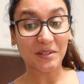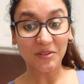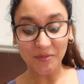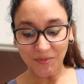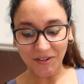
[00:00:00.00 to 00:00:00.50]
bit
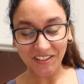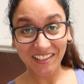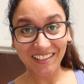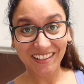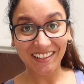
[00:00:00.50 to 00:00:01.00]
to
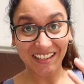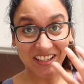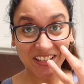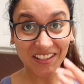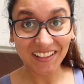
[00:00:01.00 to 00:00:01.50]
process, like,
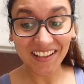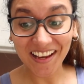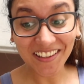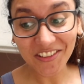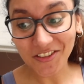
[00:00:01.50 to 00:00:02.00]

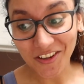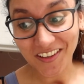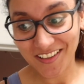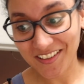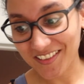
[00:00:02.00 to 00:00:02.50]
kind of shocked.
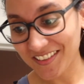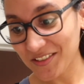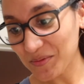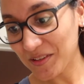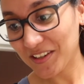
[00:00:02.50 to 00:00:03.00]
And
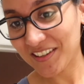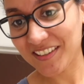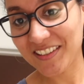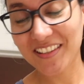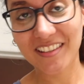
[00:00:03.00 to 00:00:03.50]
to be
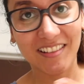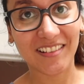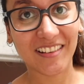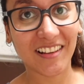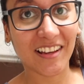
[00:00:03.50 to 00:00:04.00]
honest,
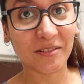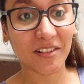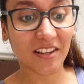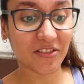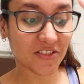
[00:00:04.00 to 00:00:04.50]
I was
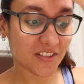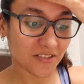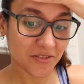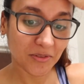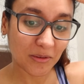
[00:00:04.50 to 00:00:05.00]
kind of
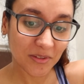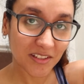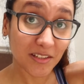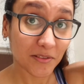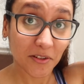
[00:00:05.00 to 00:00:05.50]
shocked too. I
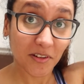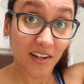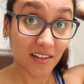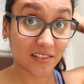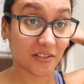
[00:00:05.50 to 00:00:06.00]
wasn't even
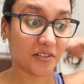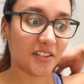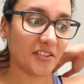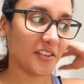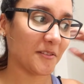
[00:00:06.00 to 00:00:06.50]
crying until I
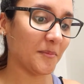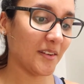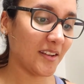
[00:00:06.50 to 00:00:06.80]
saw him.